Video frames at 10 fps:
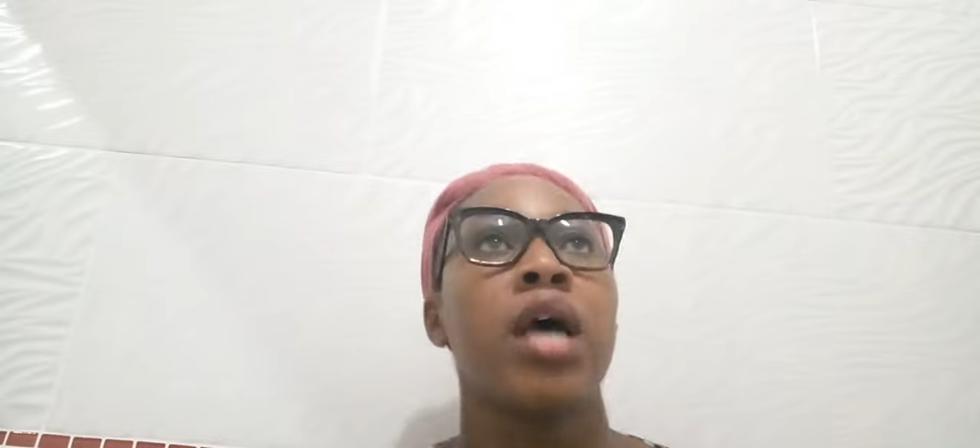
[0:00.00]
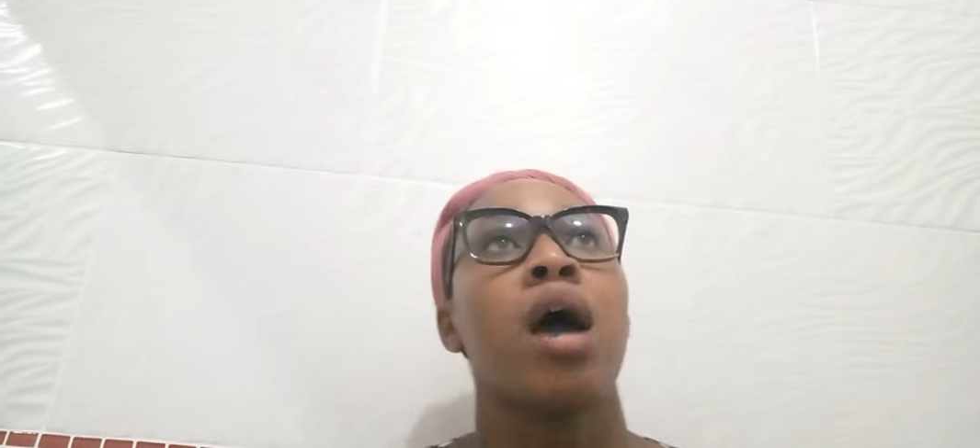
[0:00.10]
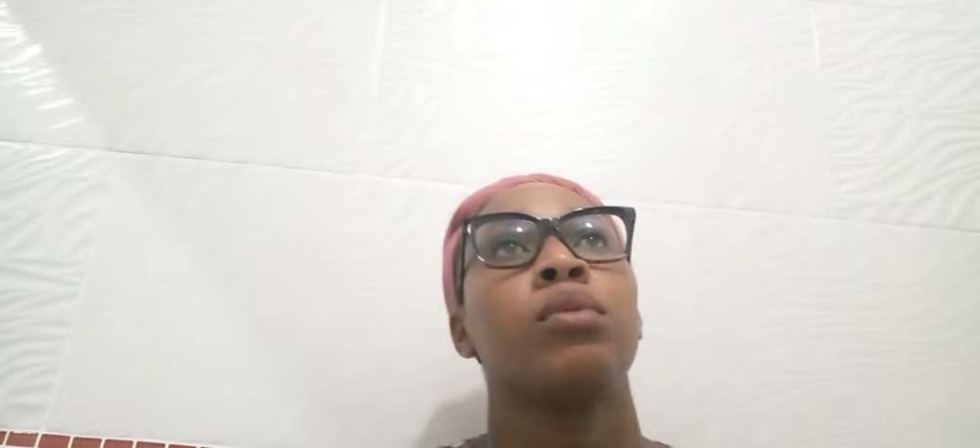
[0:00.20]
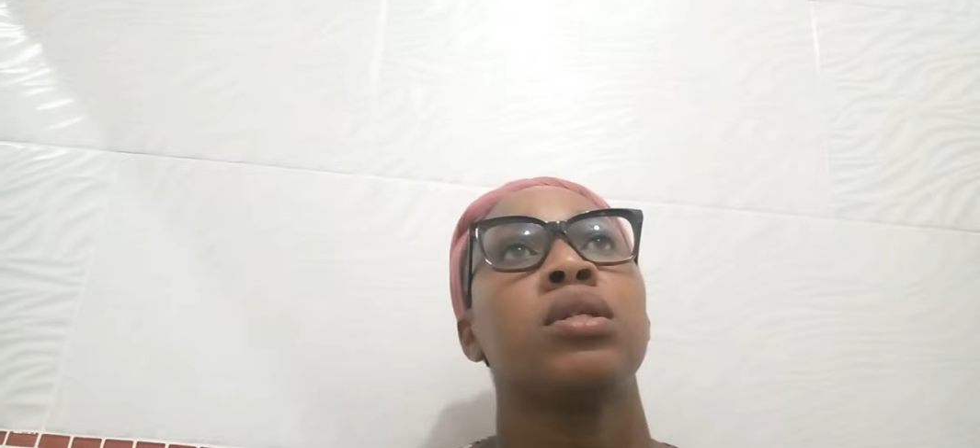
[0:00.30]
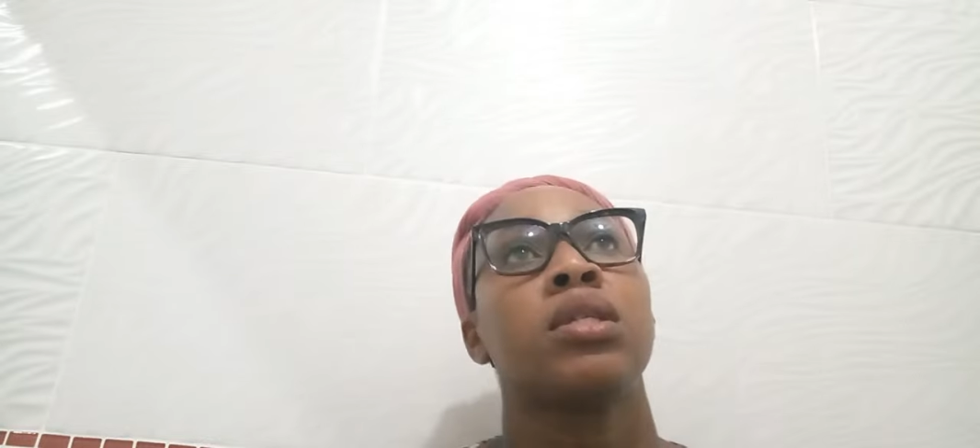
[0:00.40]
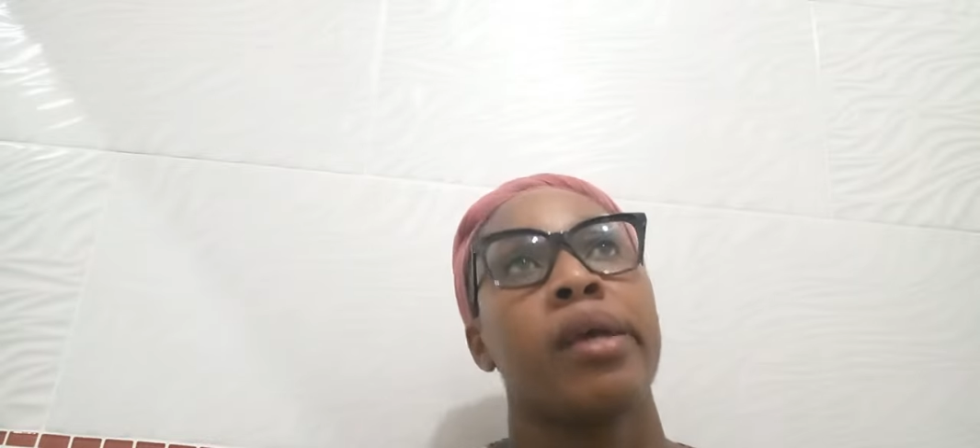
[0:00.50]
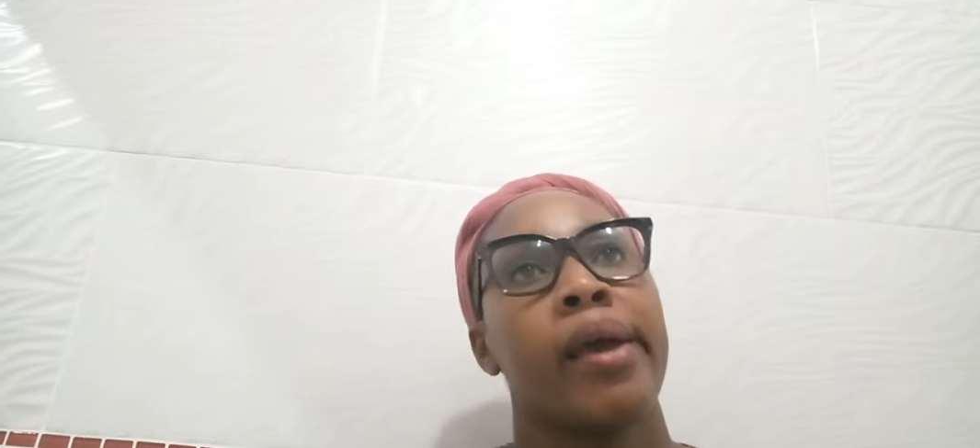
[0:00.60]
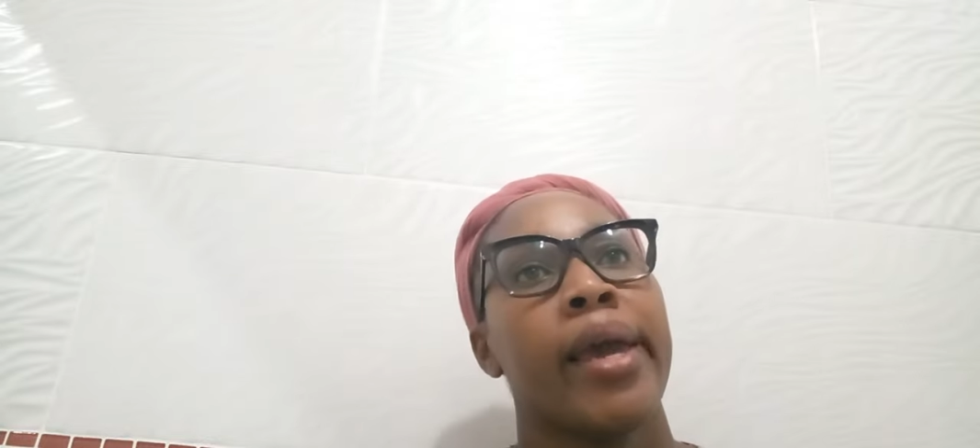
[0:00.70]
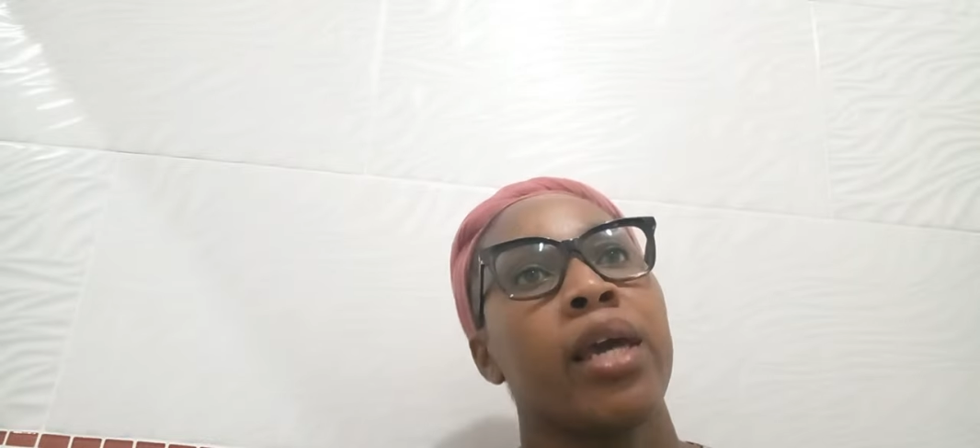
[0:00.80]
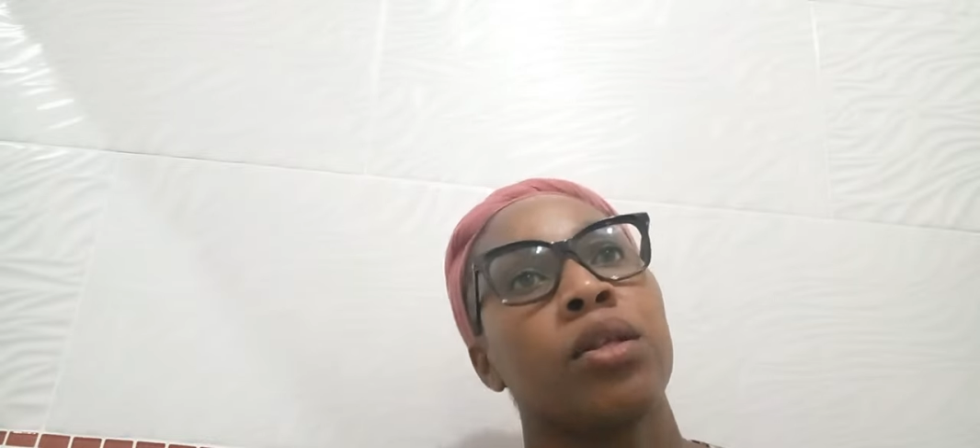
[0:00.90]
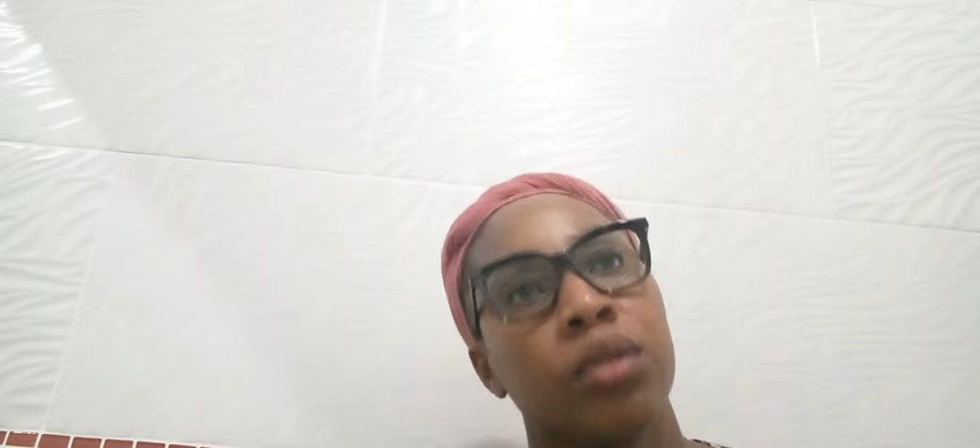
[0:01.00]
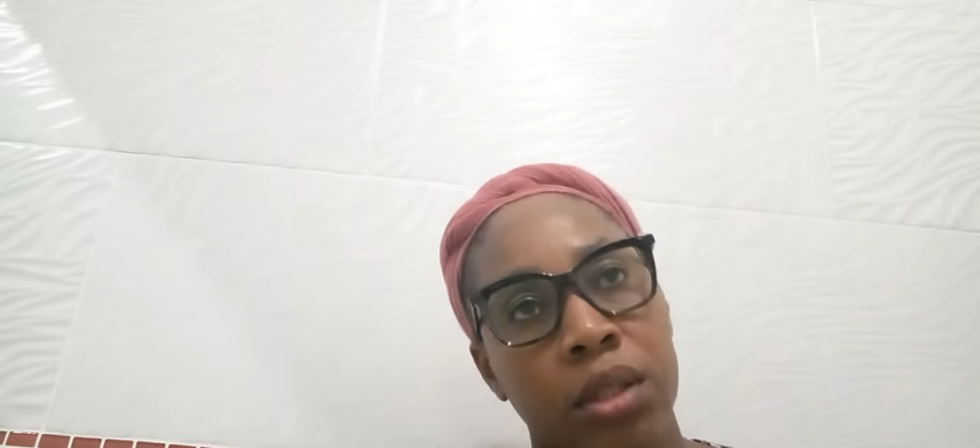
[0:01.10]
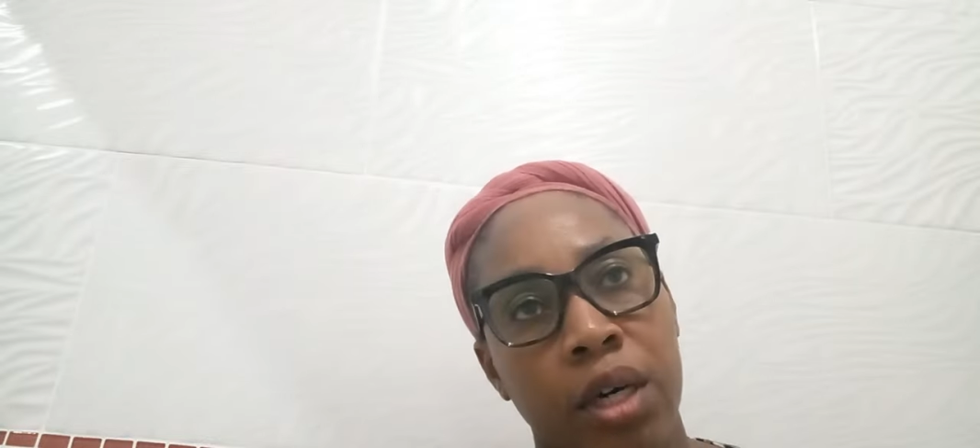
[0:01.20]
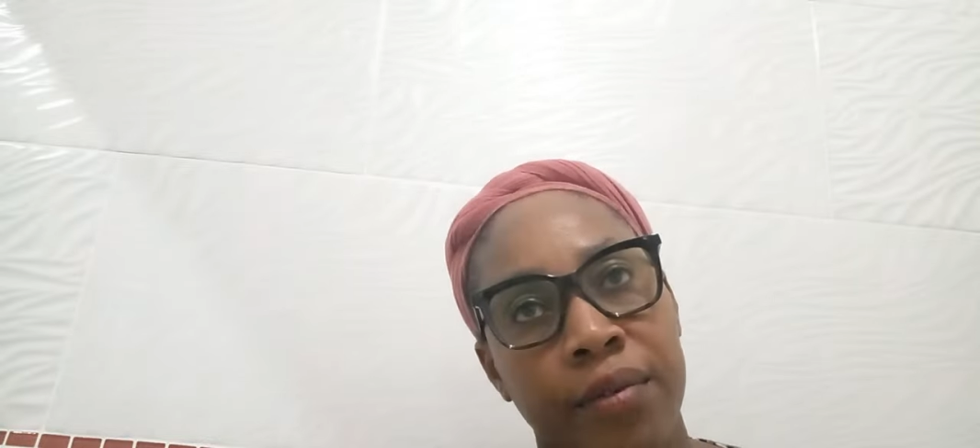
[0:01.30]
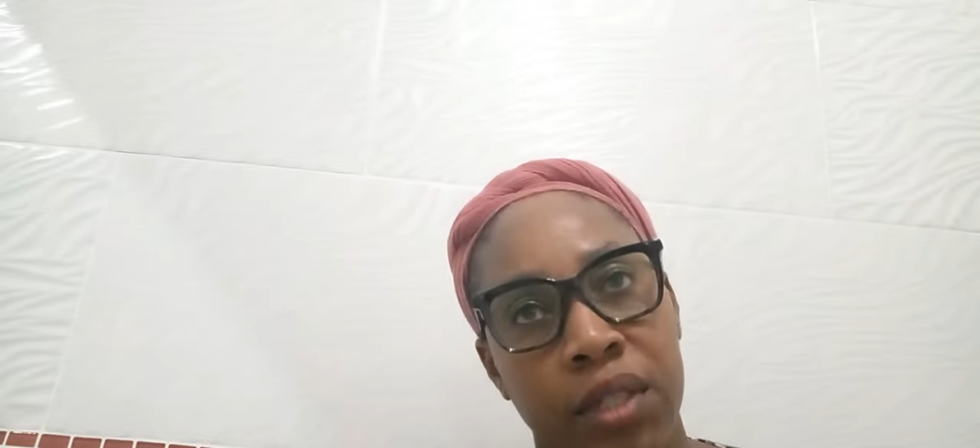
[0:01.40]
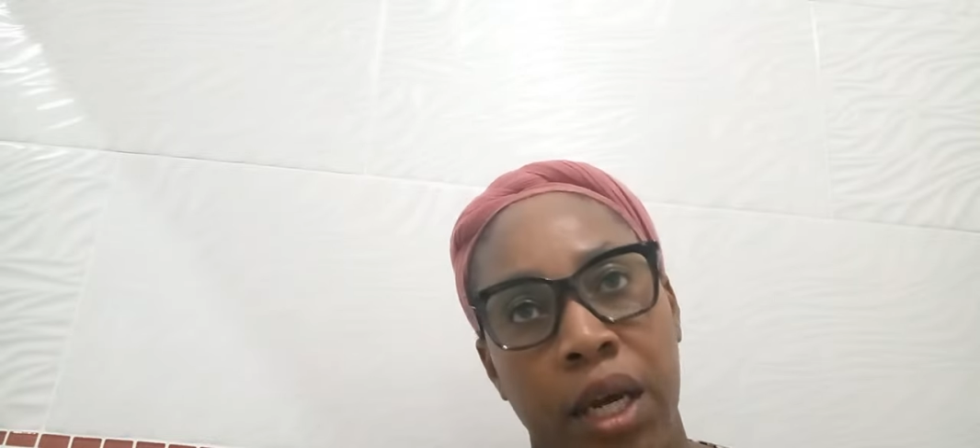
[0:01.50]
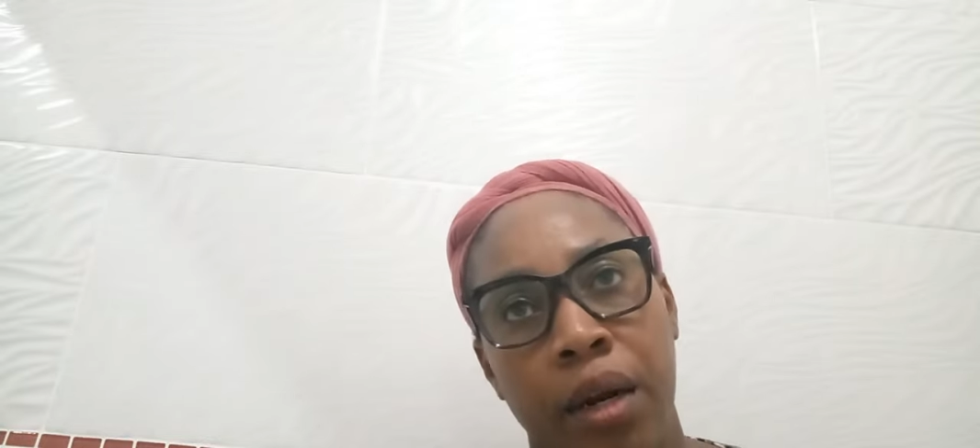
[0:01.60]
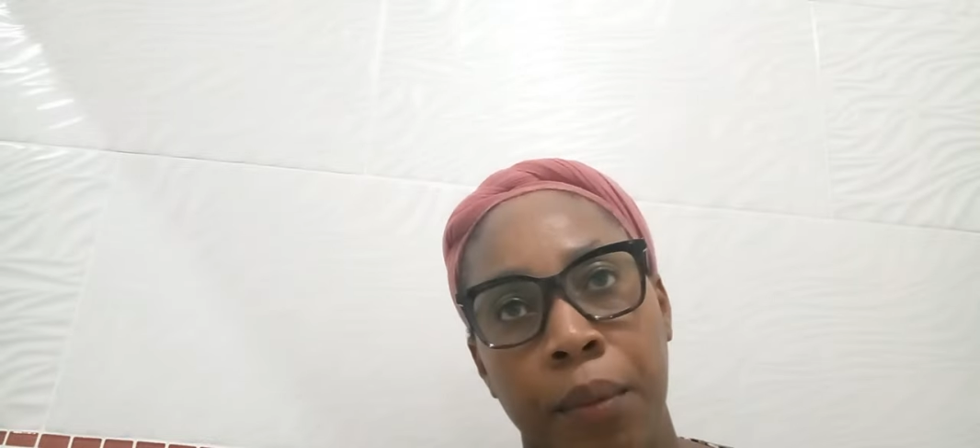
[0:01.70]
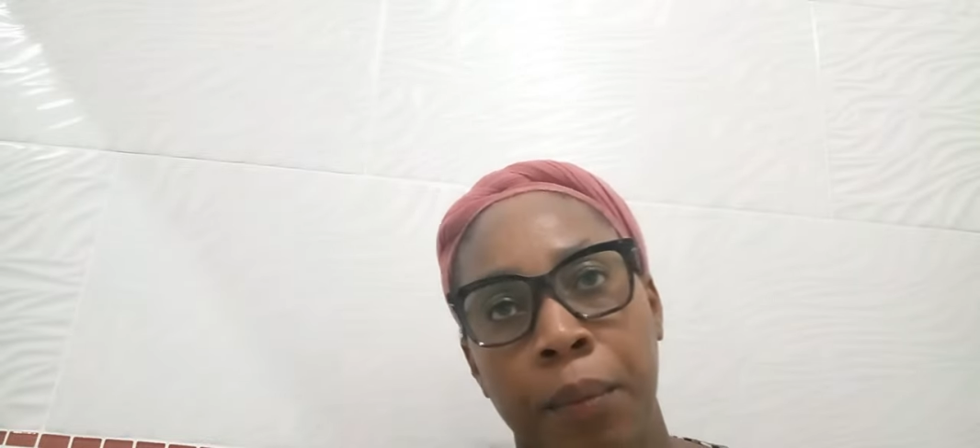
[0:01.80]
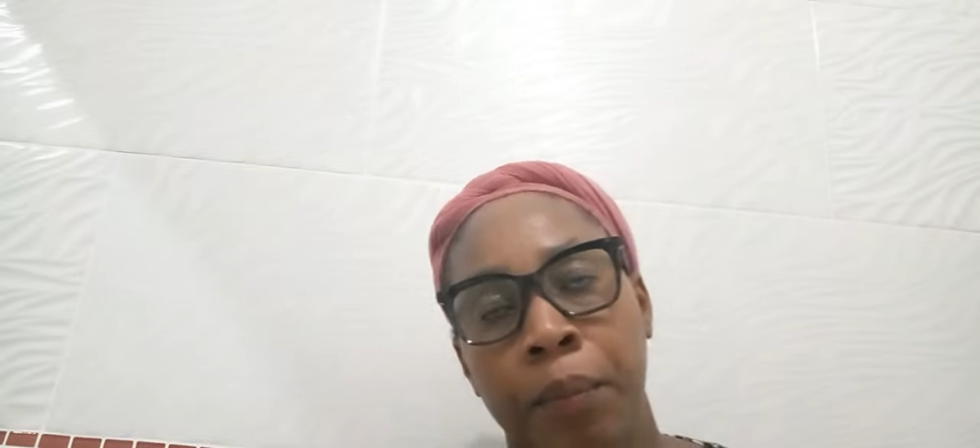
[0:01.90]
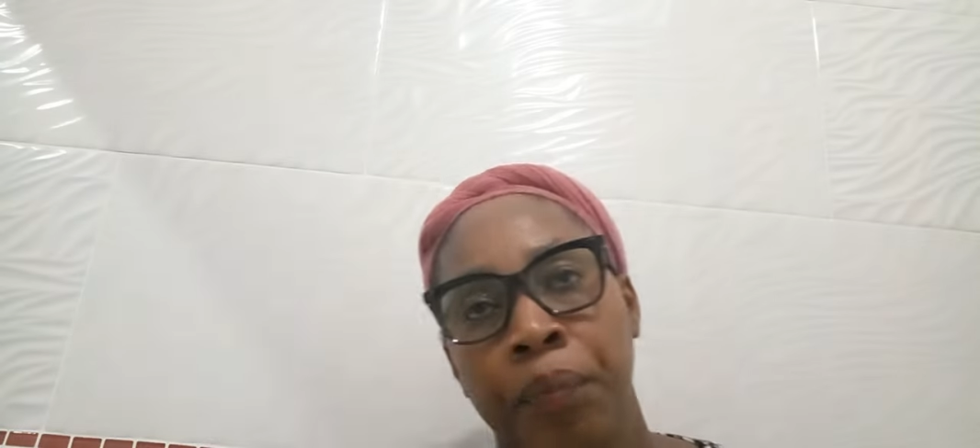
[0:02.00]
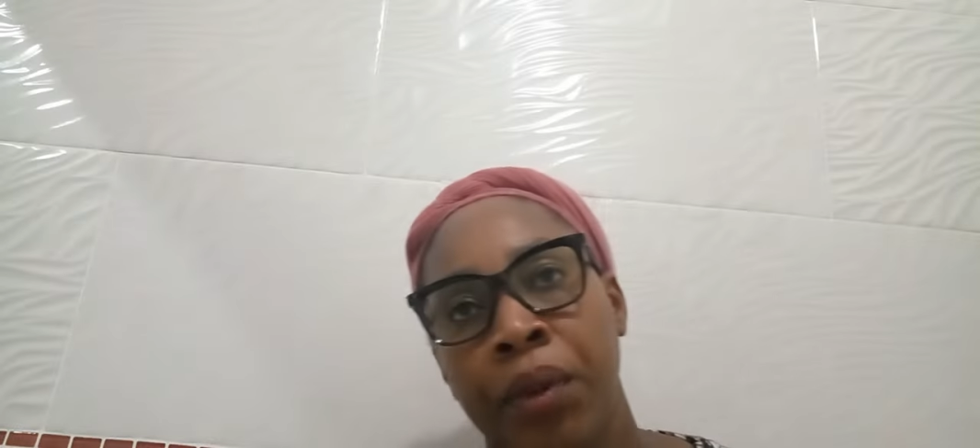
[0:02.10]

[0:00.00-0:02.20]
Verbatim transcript: I would say 8 out of 10.